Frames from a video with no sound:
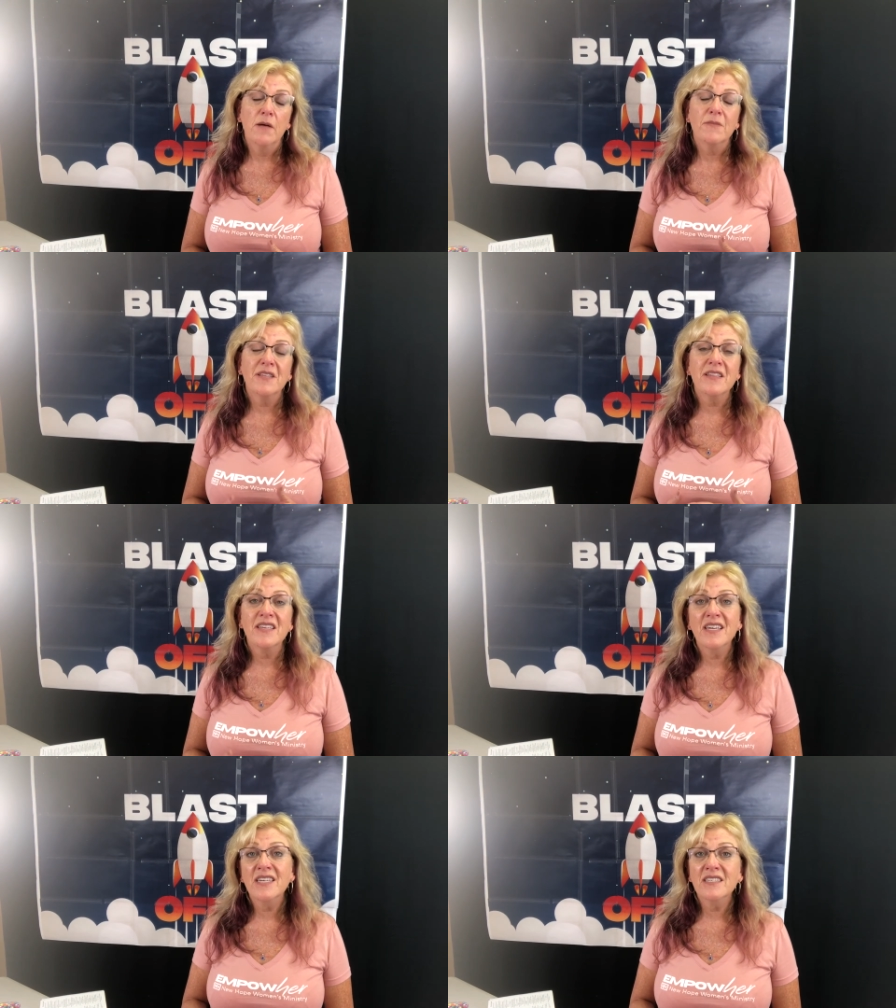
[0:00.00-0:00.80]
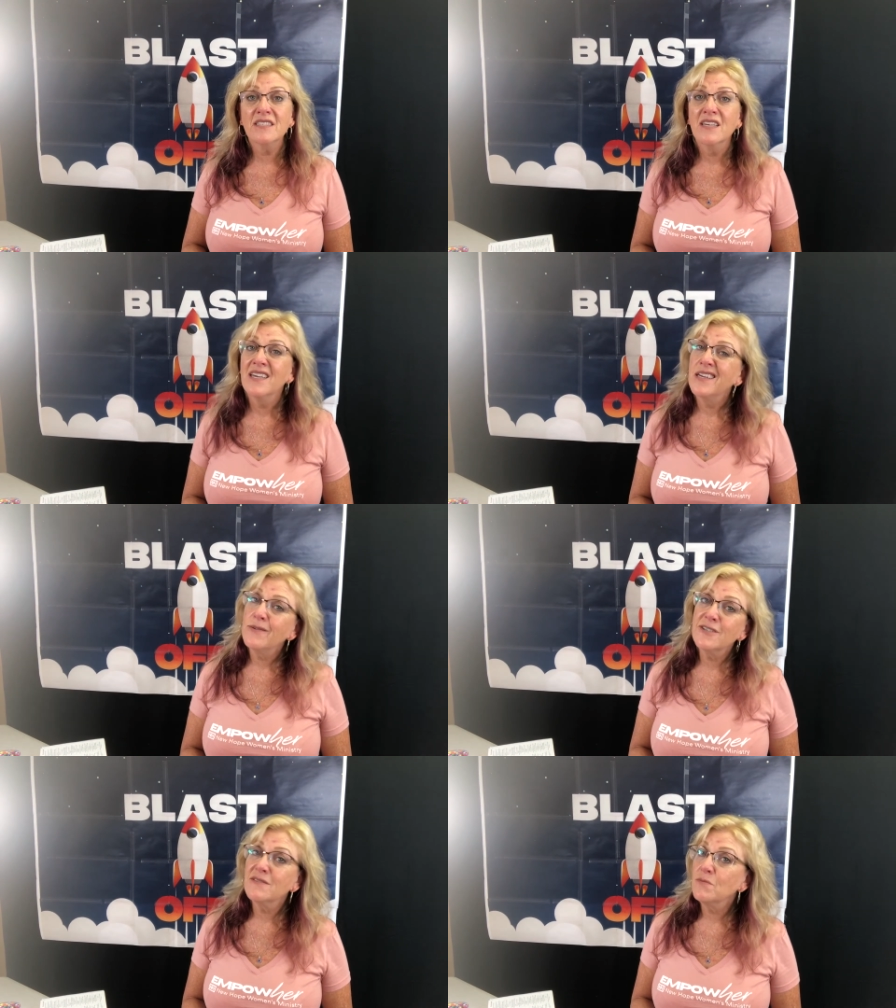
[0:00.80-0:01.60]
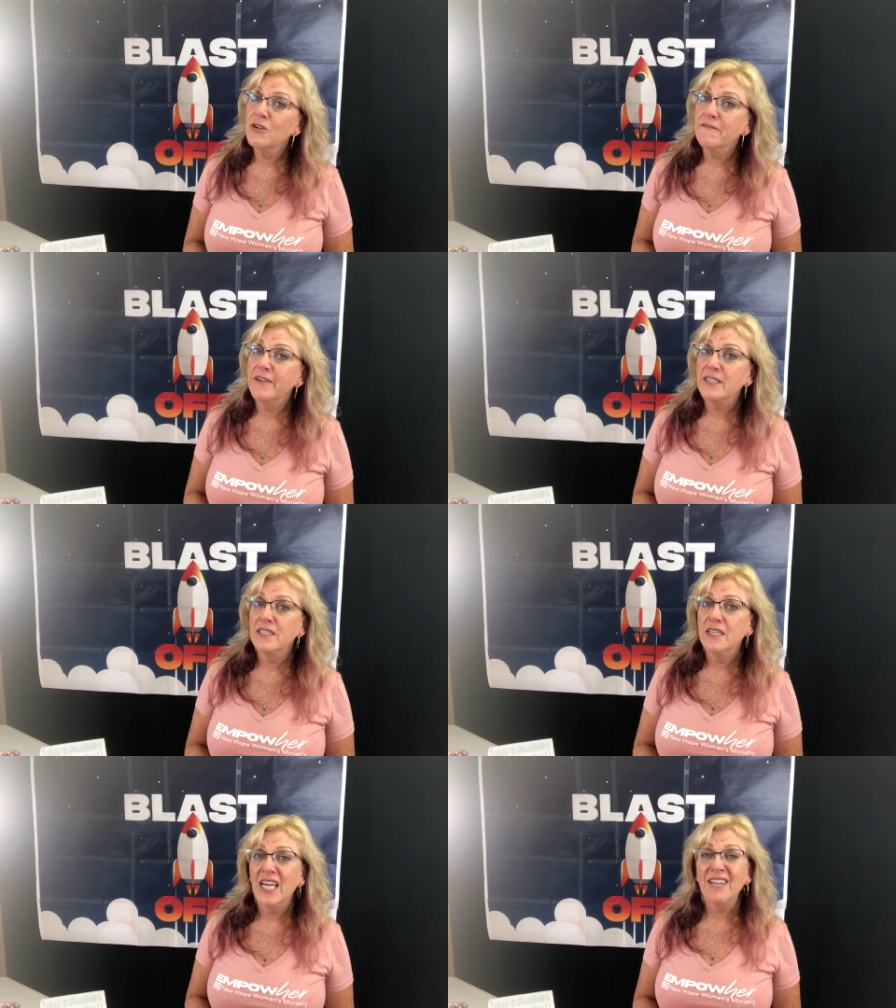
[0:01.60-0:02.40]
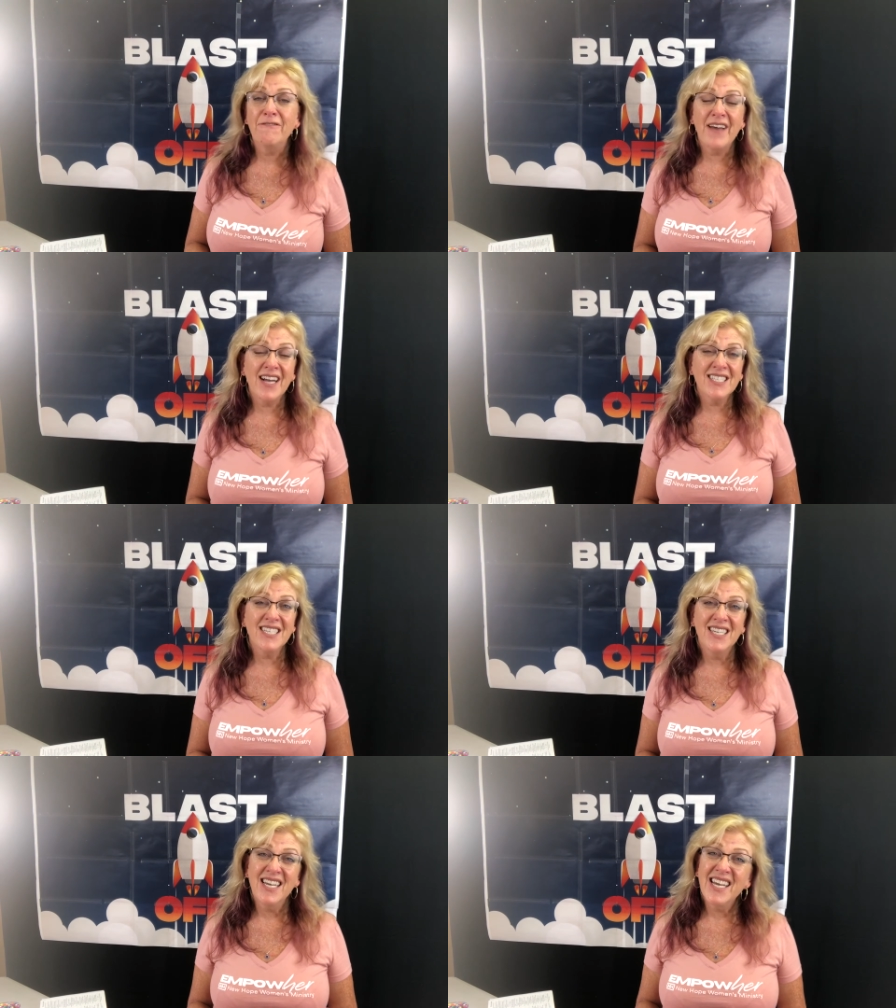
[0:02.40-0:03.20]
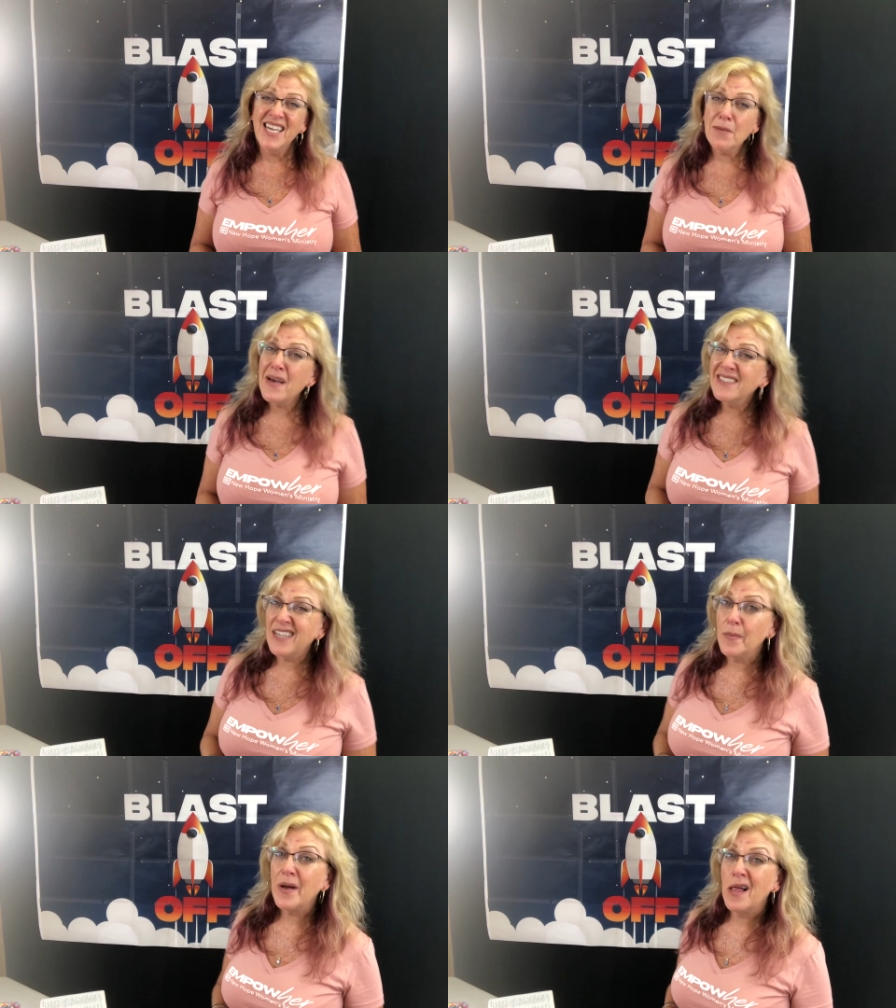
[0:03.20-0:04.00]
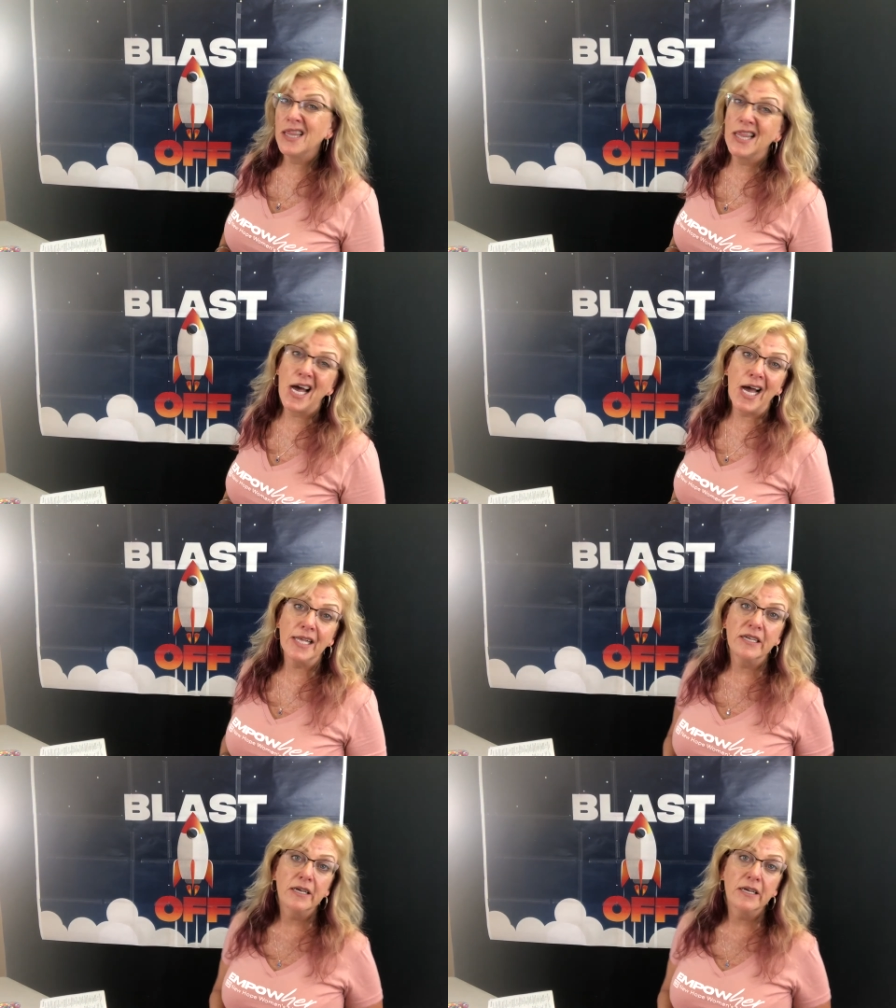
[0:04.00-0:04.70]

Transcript: But the thing is, he wasn't perfect. In fact, he messed up a lot.